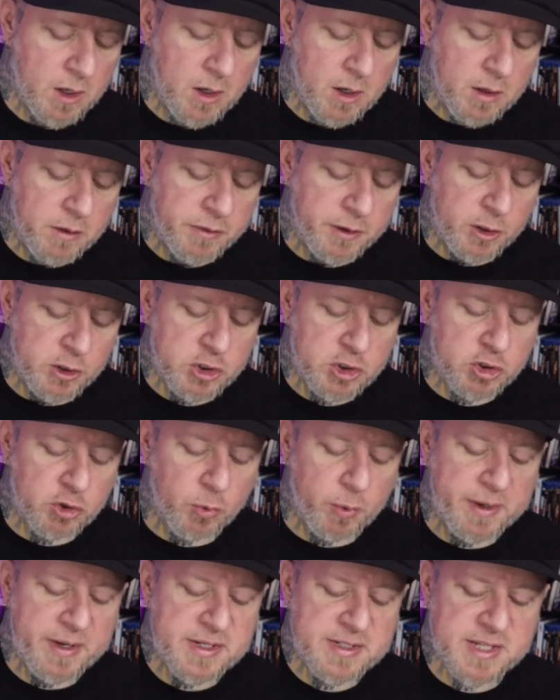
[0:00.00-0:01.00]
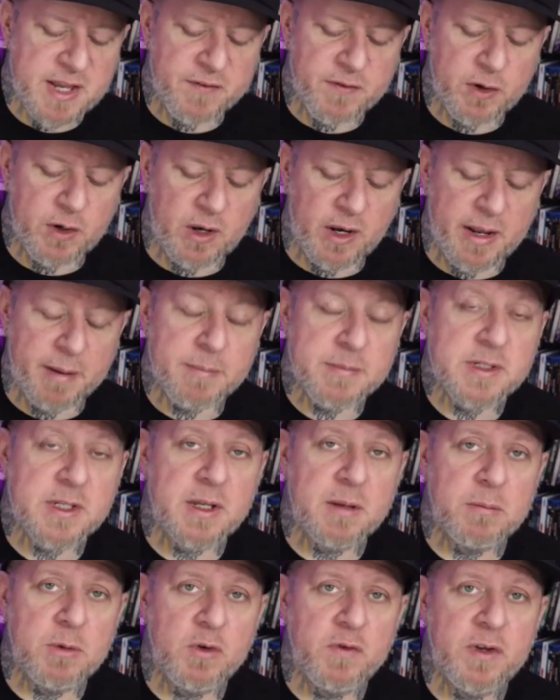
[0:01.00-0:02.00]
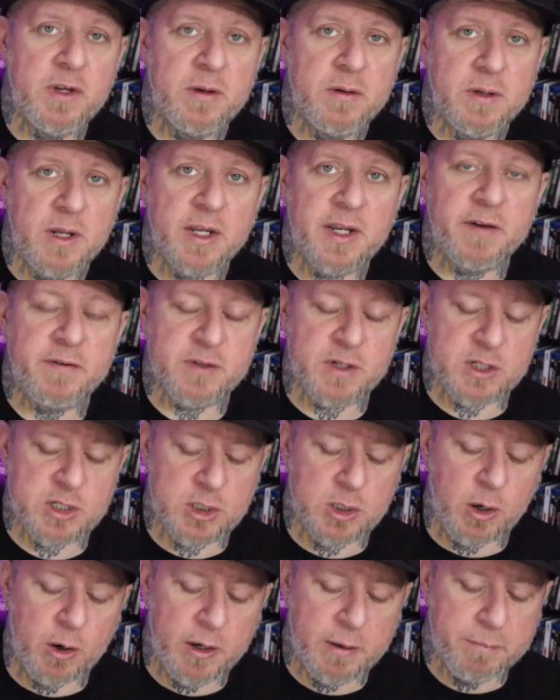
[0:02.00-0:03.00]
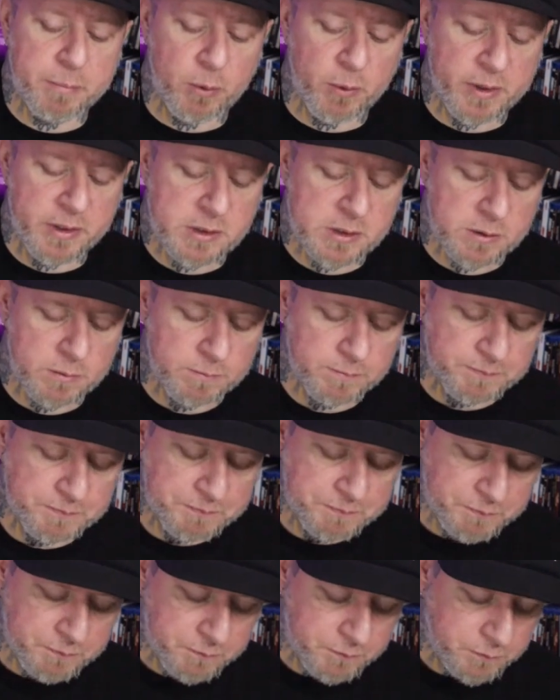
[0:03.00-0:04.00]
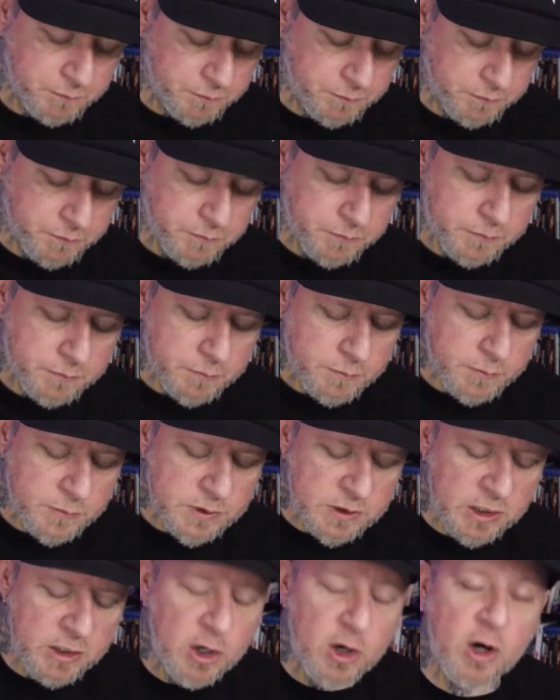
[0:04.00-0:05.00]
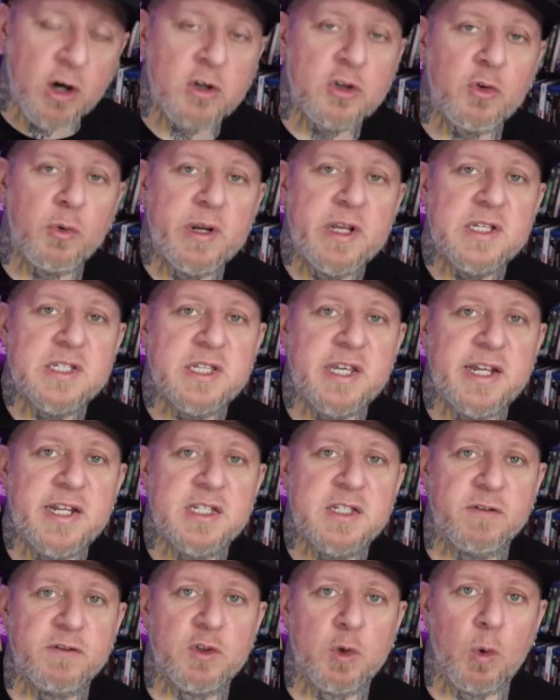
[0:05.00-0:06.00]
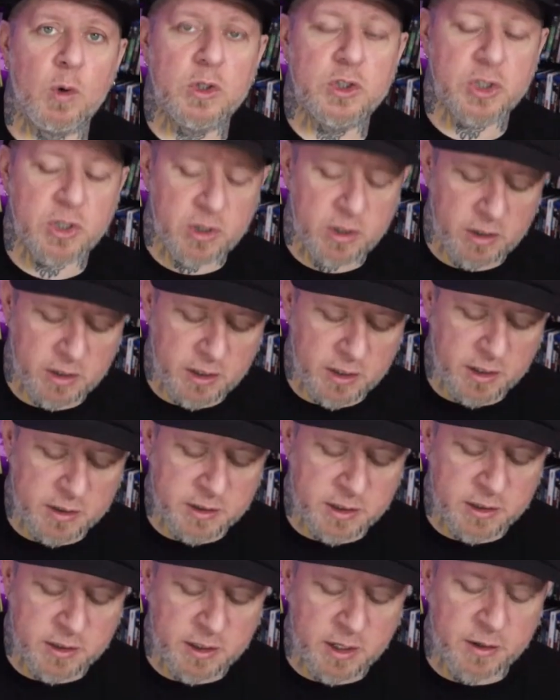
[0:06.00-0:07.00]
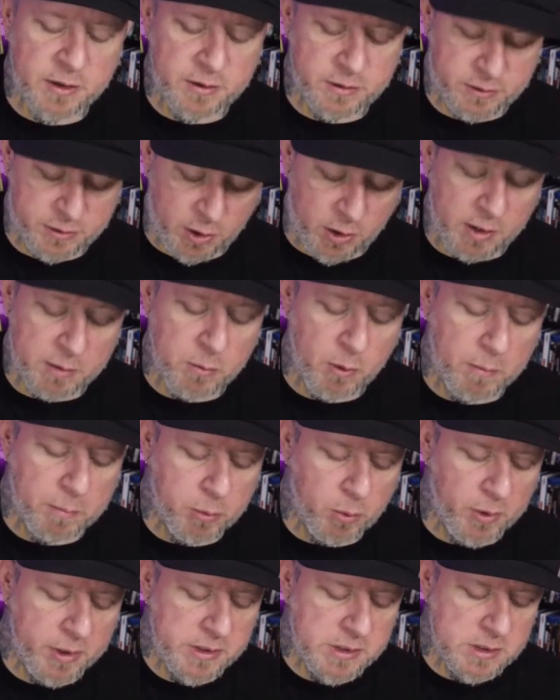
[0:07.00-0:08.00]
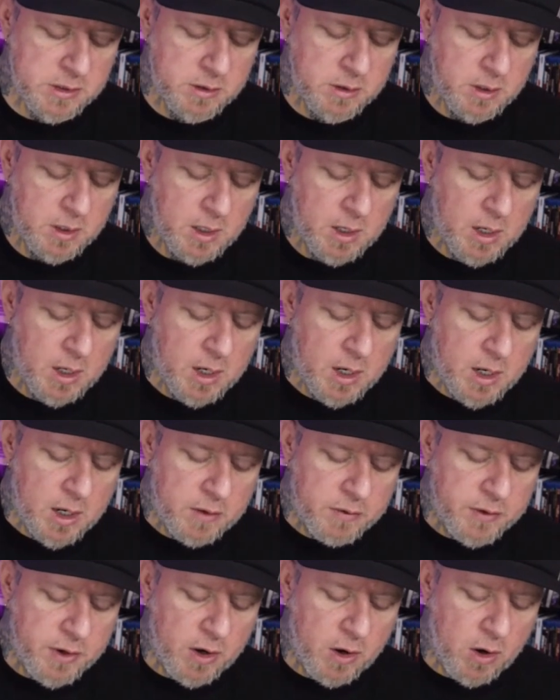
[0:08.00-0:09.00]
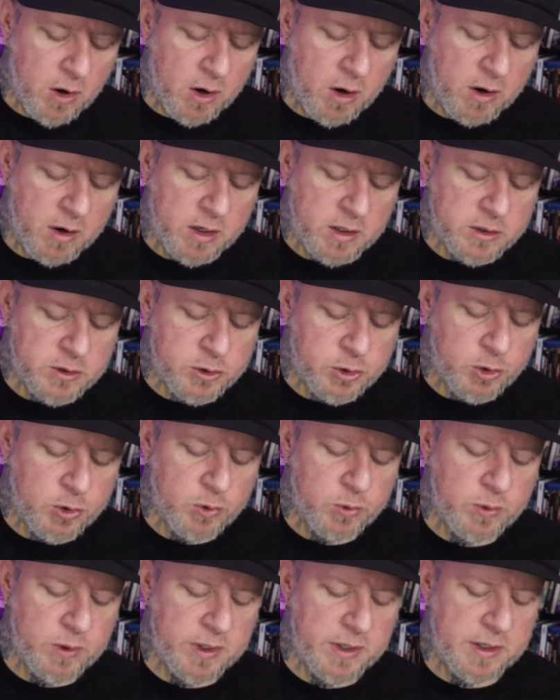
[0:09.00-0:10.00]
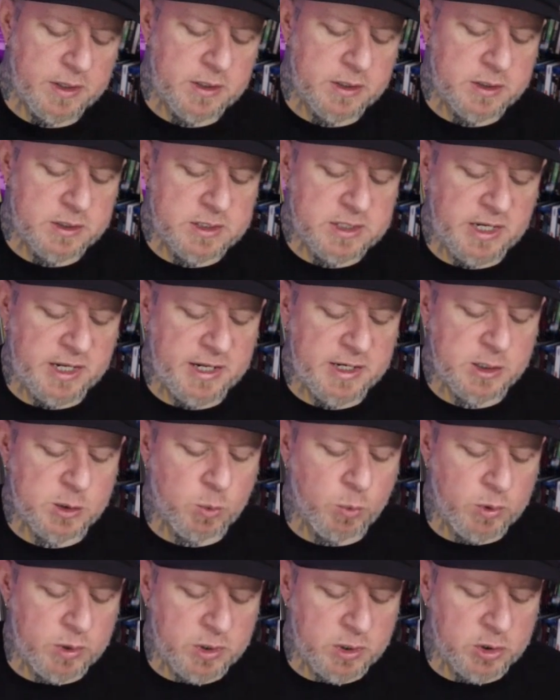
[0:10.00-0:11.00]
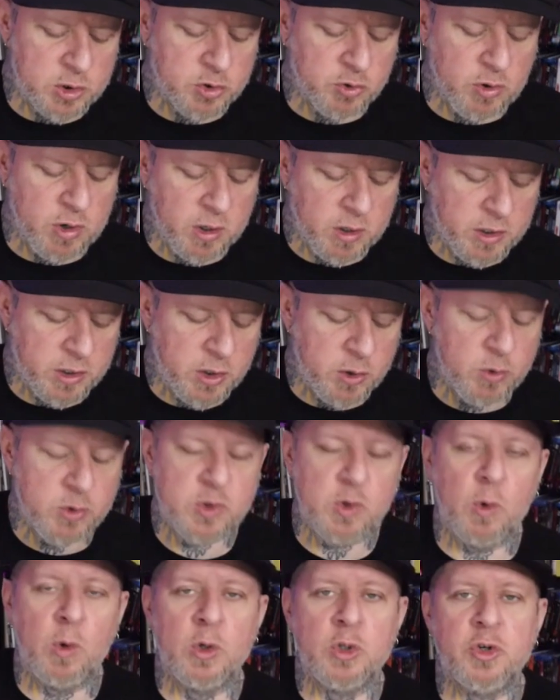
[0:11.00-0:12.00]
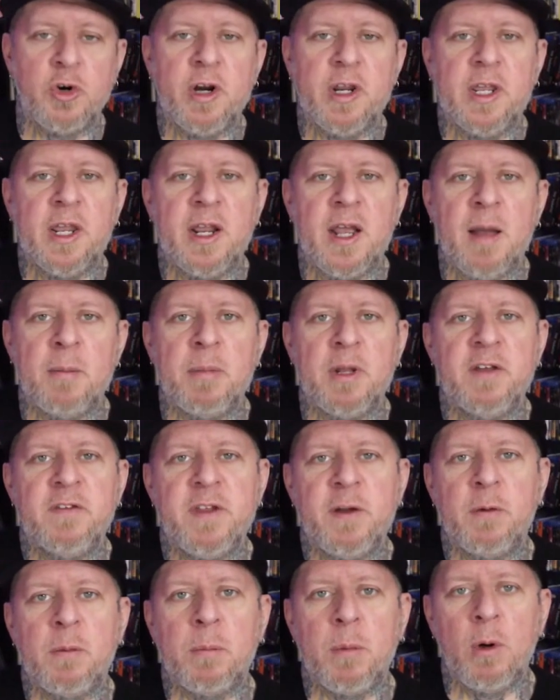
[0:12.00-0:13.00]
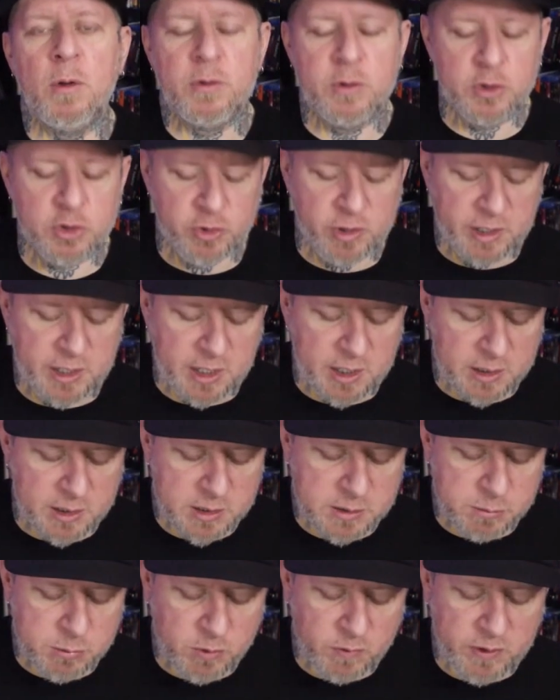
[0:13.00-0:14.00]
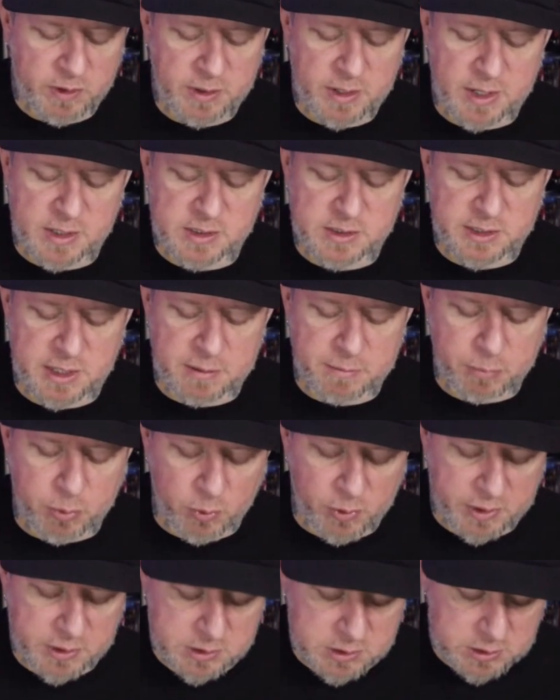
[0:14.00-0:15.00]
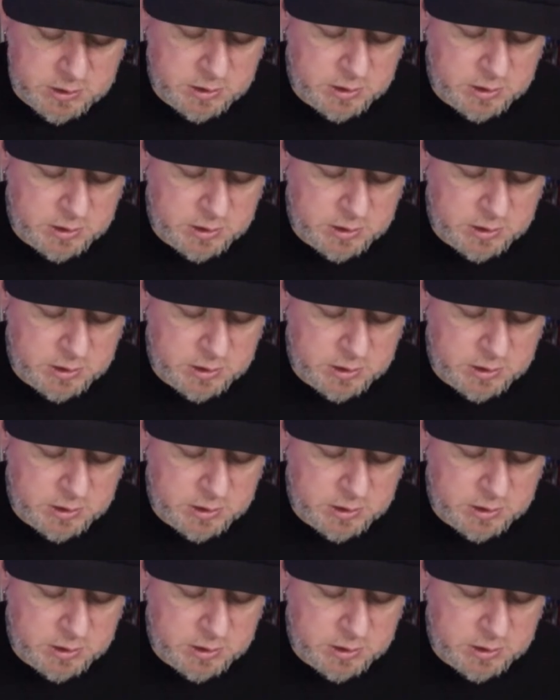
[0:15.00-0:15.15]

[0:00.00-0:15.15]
There's 3 severed limbs in the movie. That gives us 30 points. There are 3 scenes of torture, 30 more points. There are 2 scenes with drug use or drinking. I believe they were both drinking in this movie. That is 10 points.